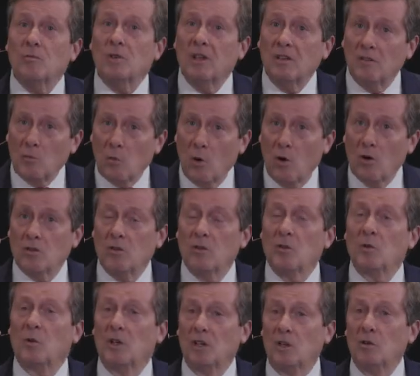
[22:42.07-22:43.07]
them even more so
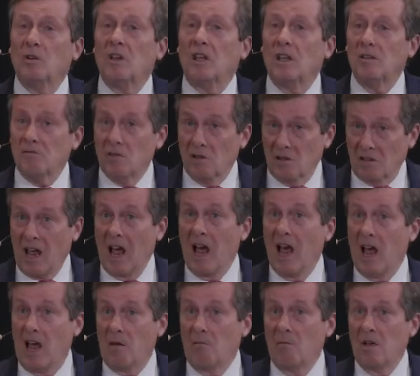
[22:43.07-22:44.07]
than we do to give their
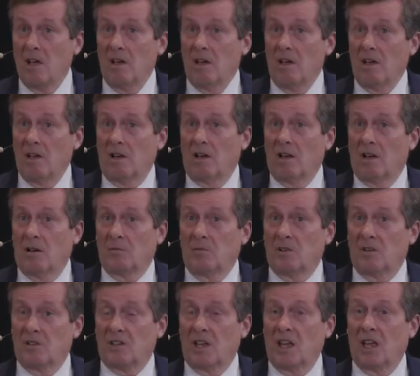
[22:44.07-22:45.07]
time,
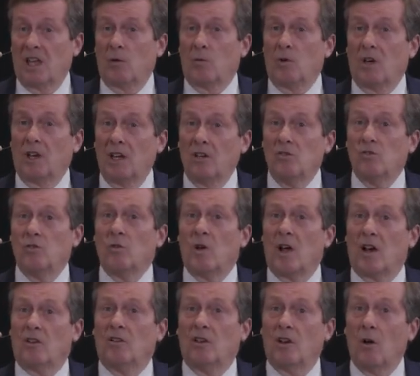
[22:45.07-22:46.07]
to say we need you to
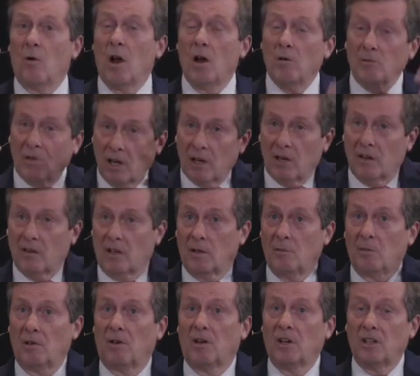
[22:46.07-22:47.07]
actually go out into the
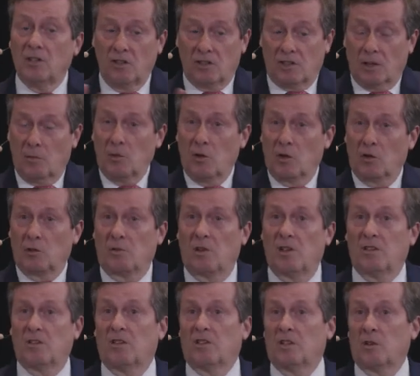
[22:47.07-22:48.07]
community to some of those
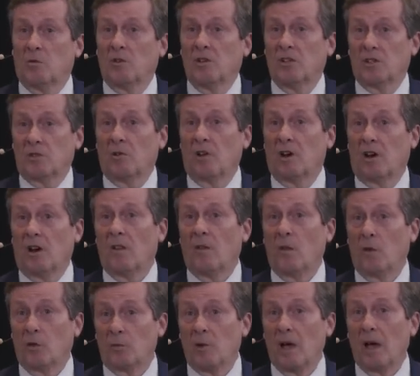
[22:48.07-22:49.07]
places that were illustrated on
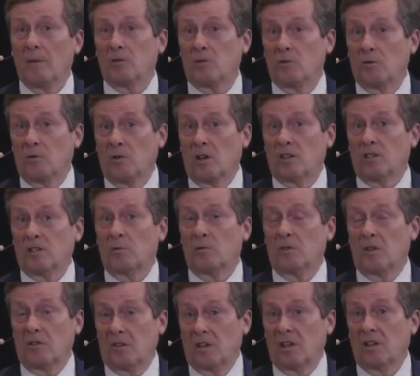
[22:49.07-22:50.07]
those maps to address some
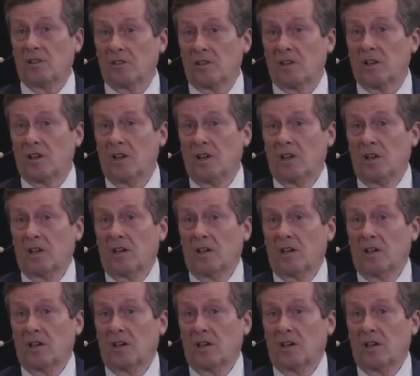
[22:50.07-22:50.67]
of the things that